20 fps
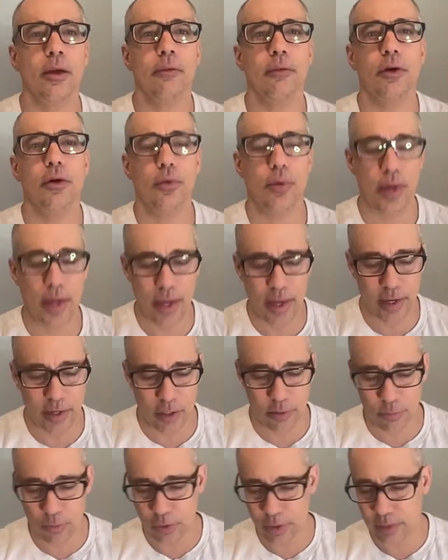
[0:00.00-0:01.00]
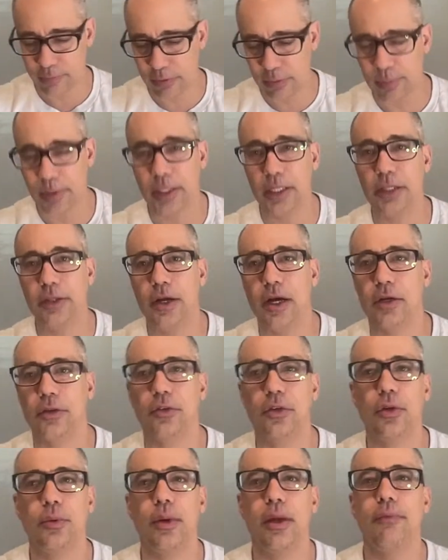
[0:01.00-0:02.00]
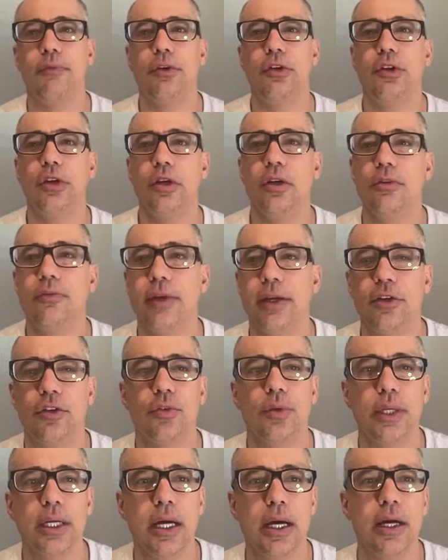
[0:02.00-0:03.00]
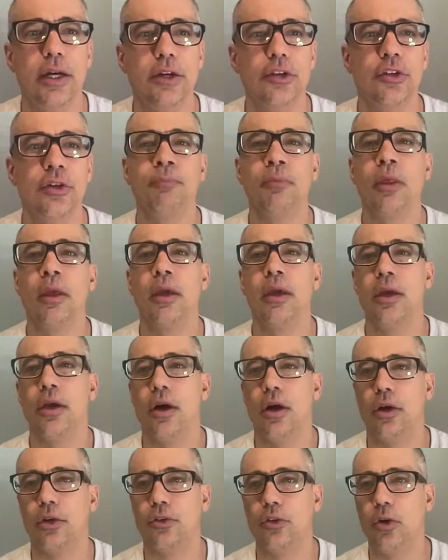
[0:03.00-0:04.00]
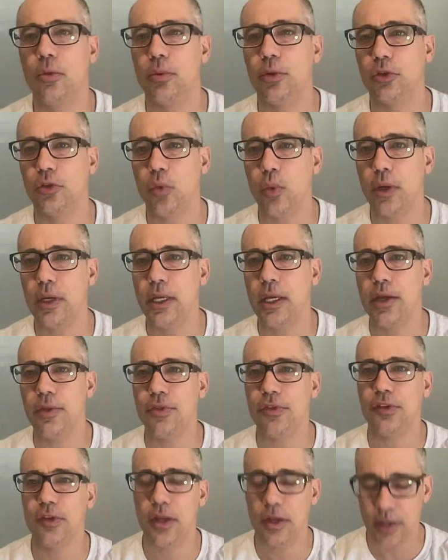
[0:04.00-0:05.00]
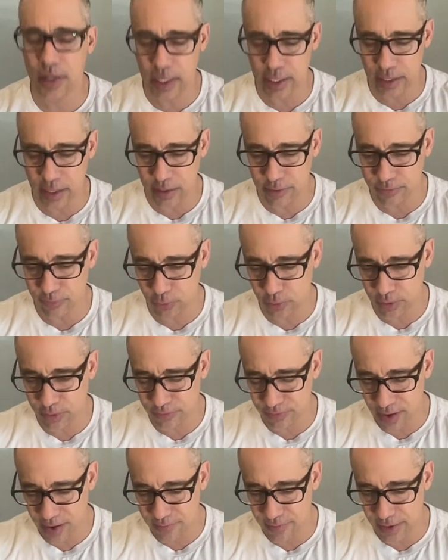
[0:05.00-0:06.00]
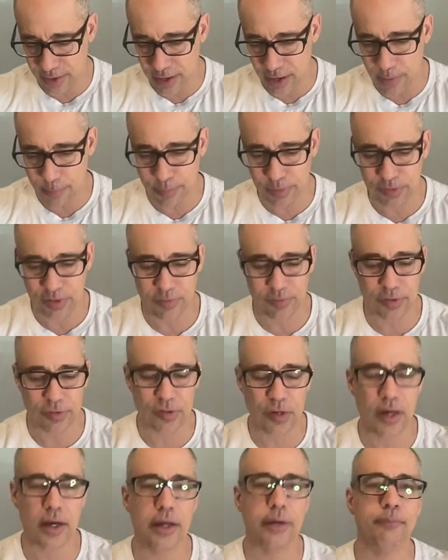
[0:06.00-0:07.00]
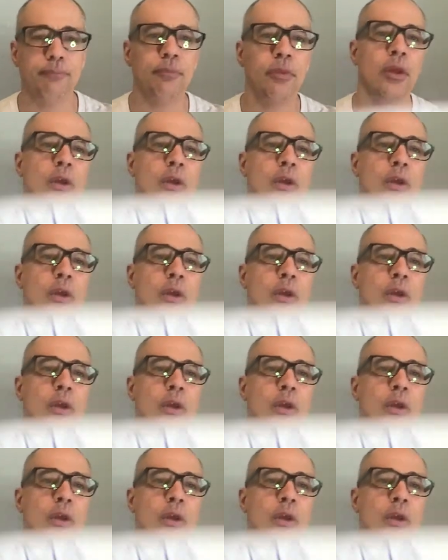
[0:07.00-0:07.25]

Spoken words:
Okay, good morning, everybody. Dr. Arefich here, Vet Triage, October 20th, Sunday, 9:45 a.m. Pacific time.